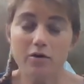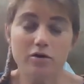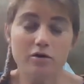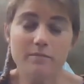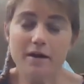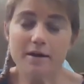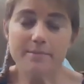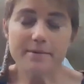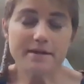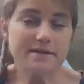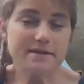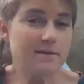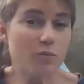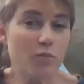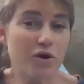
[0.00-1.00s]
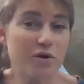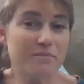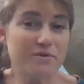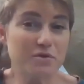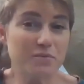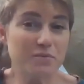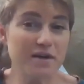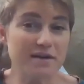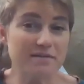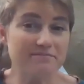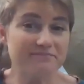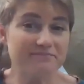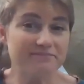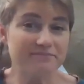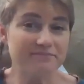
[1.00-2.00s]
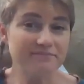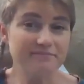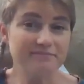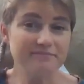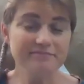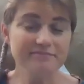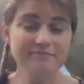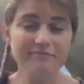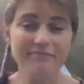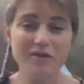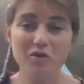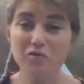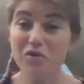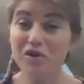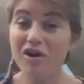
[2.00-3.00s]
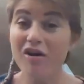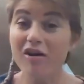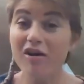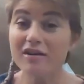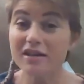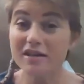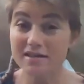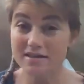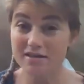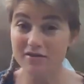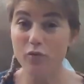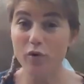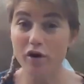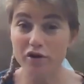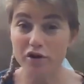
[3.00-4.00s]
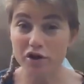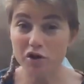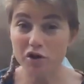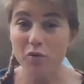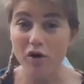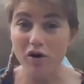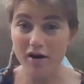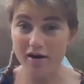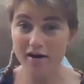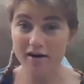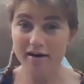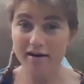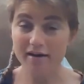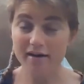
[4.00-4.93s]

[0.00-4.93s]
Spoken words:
Or you may be somewhere in between. Regardless of where you are,